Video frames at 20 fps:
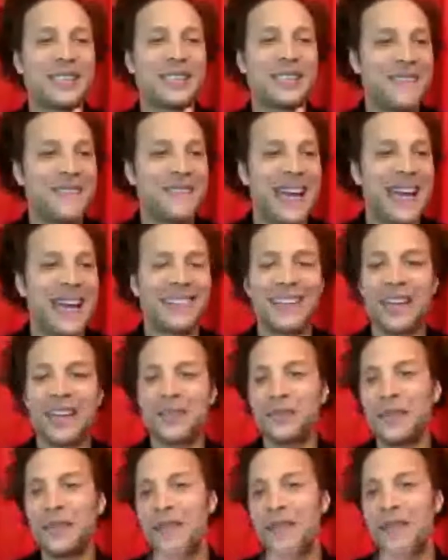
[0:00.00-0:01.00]
I have had a
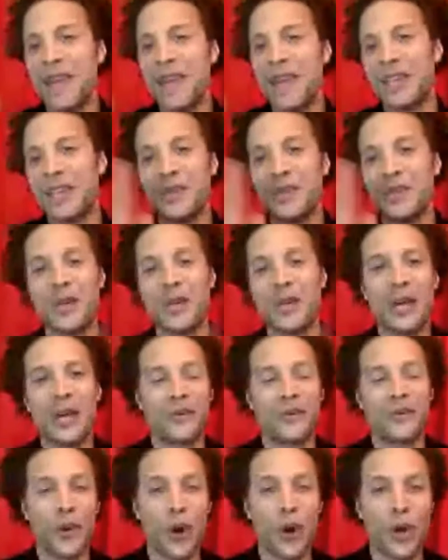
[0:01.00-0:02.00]
lot of fun. Thank you
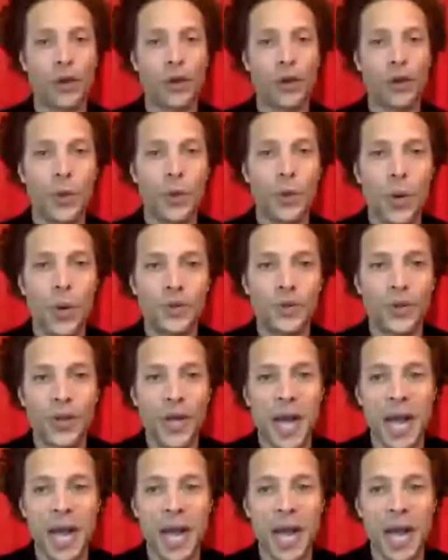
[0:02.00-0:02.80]
for all of your wonderful